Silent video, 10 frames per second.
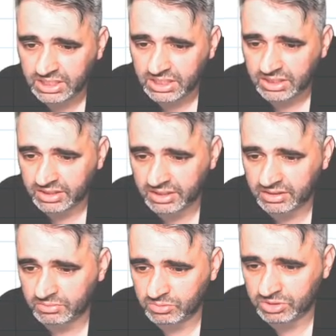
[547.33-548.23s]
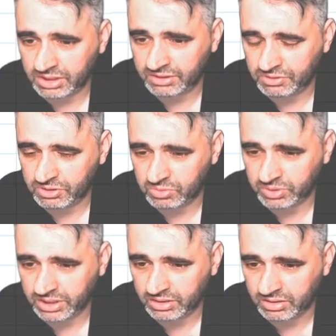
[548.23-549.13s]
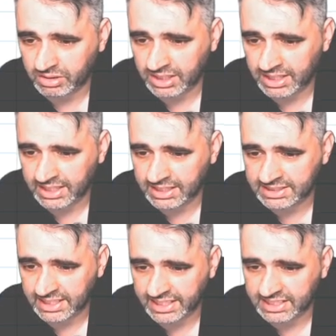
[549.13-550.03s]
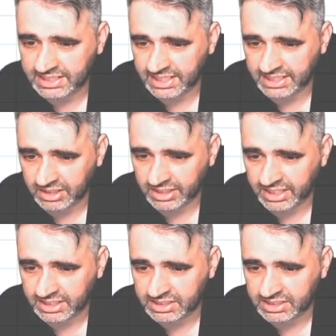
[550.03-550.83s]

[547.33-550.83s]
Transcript: That will leave you with 10x take 9x